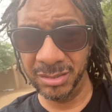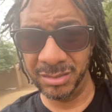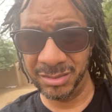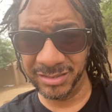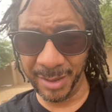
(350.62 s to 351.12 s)

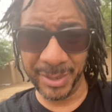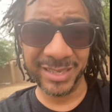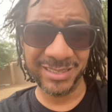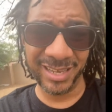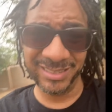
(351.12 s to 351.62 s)
Does that
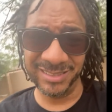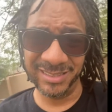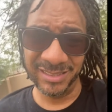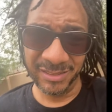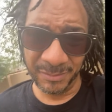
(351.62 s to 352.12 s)
make
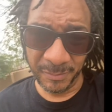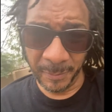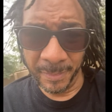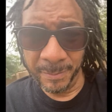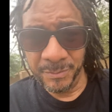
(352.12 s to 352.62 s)
sense?
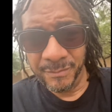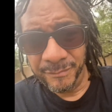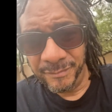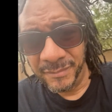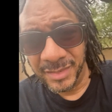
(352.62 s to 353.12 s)

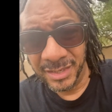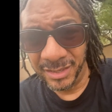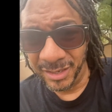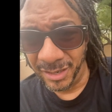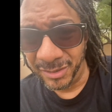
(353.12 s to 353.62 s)

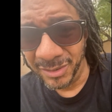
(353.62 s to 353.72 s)
You know